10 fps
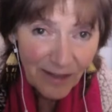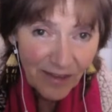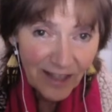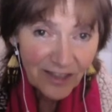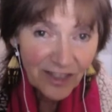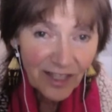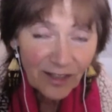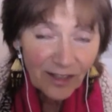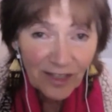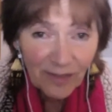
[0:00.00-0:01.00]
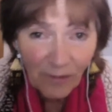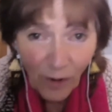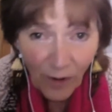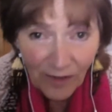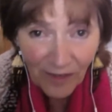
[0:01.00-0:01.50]
things. She looks
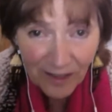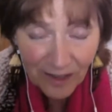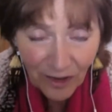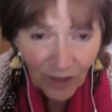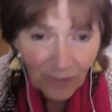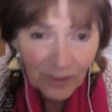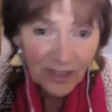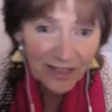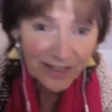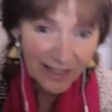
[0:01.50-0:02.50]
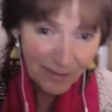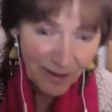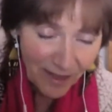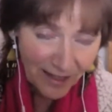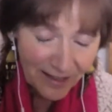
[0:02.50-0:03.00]
more at things in German. She sends me
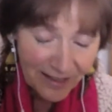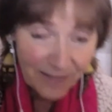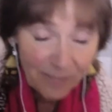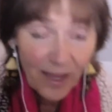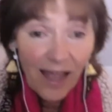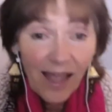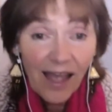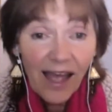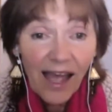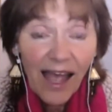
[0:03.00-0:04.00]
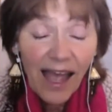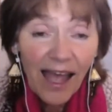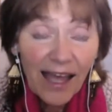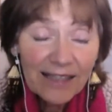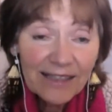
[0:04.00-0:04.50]
things.
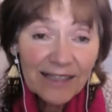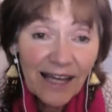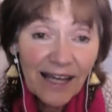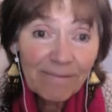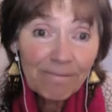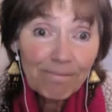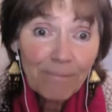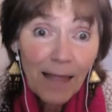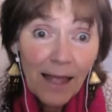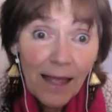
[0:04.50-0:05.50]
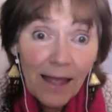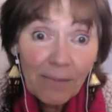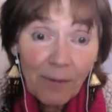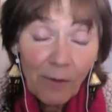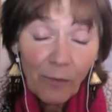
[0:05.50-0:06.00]
And
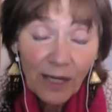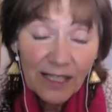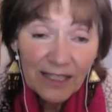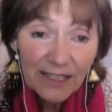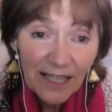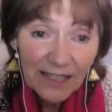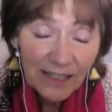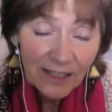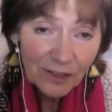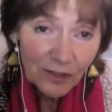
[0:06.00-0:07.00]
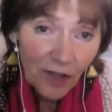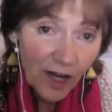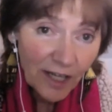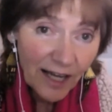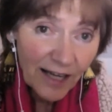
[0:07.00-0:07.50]
but what he's done in a
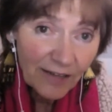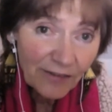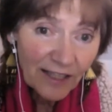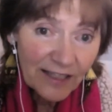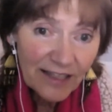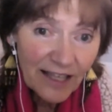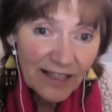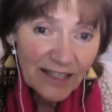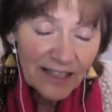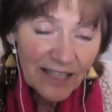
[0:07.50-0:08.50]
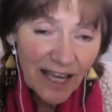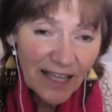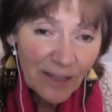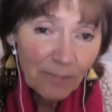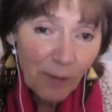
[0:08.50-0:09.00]
lot of his things, he takes
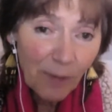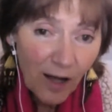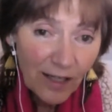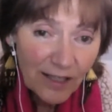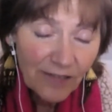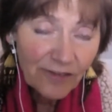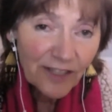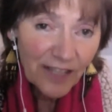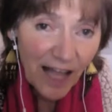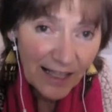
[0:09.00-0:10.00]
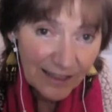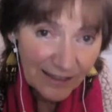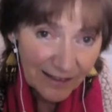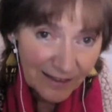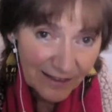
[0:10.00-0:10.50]
a pause of
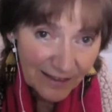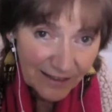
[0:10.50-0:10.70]
silence.